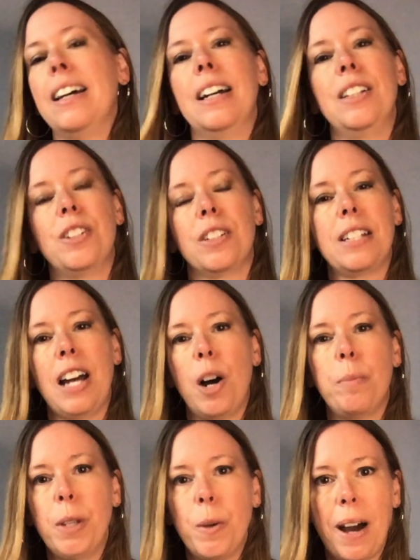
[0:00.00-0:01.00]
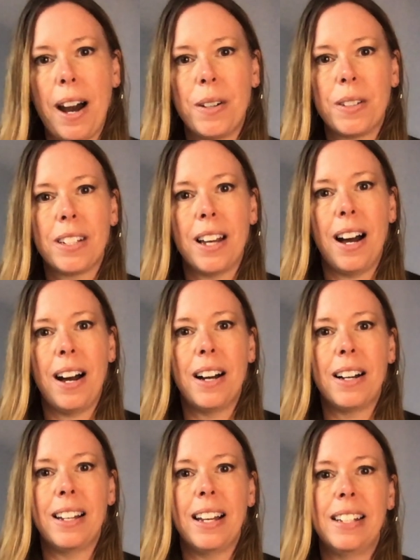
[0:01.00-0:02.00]
It's just to help you out,
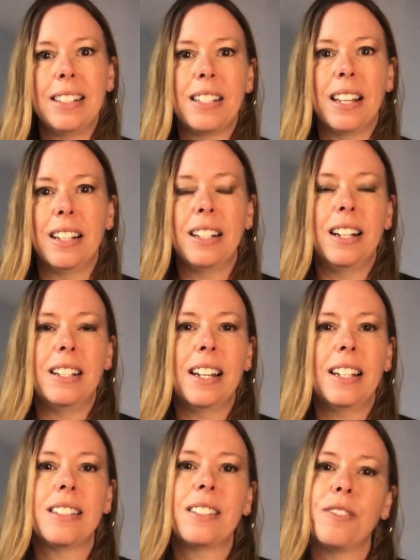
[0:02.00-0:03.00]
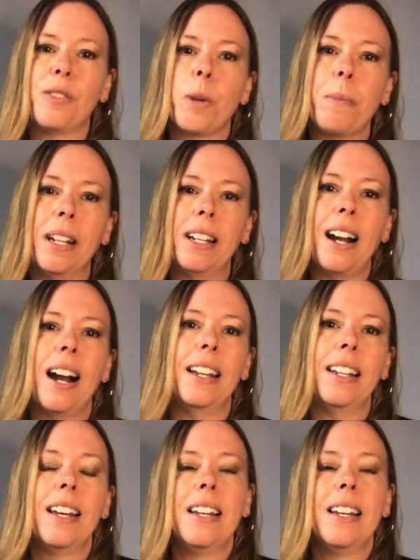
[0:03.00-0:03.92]
and it's a nice formatted guide